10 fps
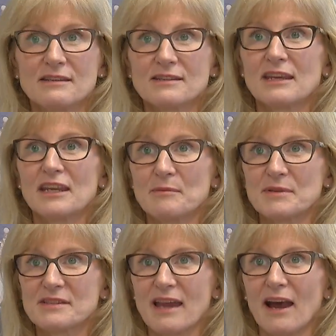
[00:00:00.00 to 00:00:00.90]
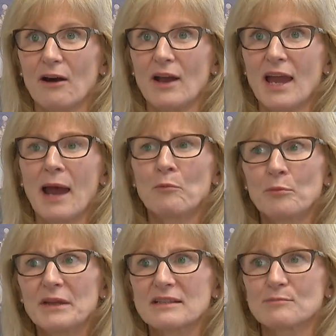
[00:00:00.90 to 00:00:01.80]
into Guinea-Bissau, and
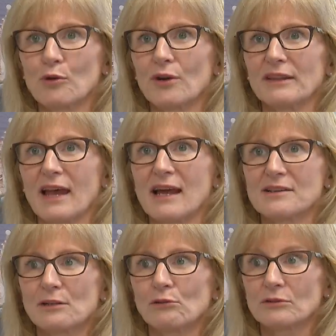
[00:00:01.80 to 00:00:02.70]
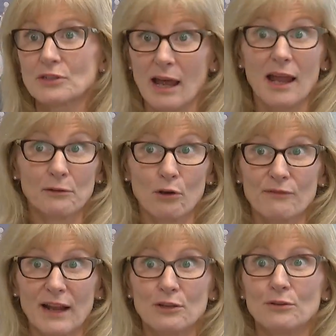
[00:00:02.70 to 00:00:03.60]
we'll be exploring that to look to
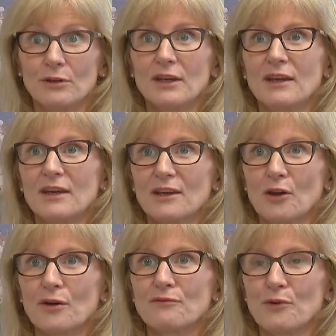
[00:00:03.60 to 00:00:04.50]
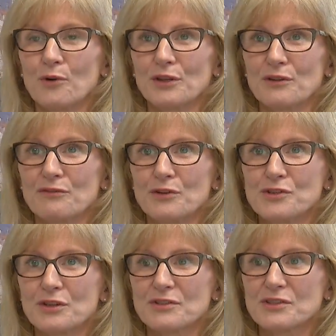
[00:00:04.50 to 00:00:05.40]
unlock value going forward in the
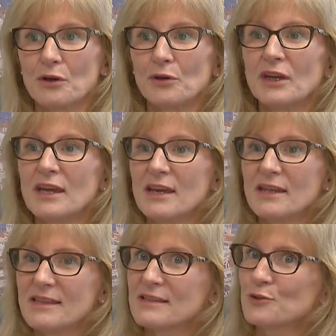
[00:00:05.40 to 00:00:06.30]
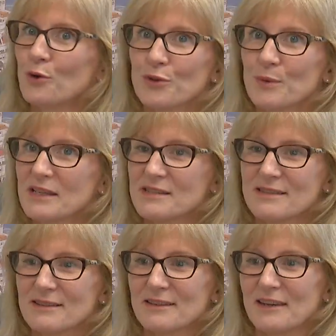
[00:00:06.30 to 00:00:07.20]
future. So this
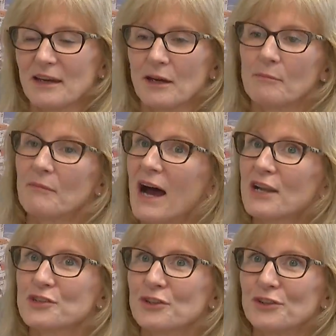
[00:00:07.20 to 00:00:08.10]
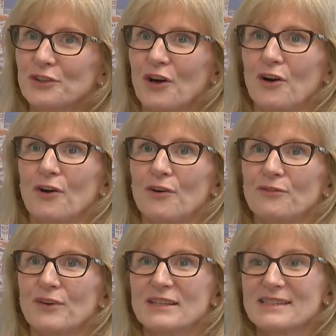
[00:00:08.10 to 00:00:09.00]
northwest margin
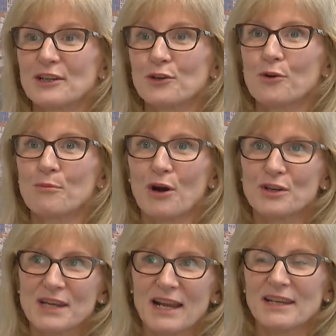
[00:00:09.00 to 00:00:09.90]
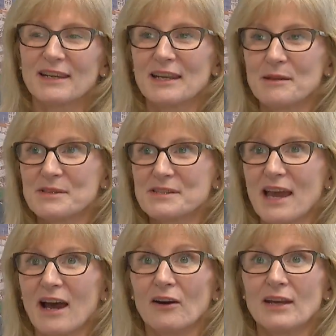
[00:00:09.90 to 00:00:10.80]
of Senegal, Mauritania,
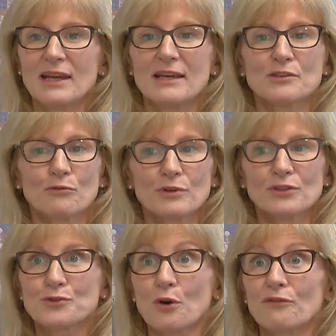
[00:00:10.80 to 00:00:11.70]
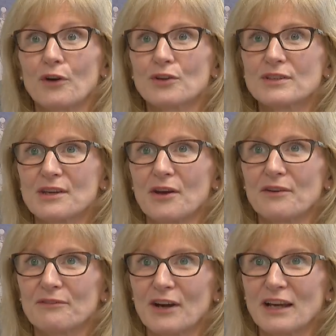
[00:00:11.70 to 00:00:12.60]
Guinea-Bissau is a real strong focus
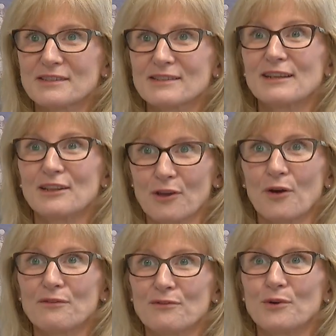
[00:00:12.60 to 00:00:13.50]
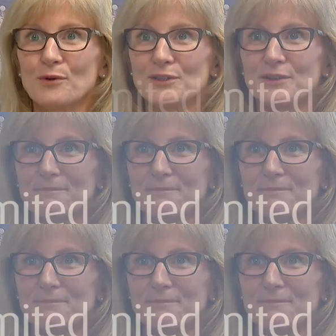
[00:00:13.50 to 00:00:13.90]
area for us going forward.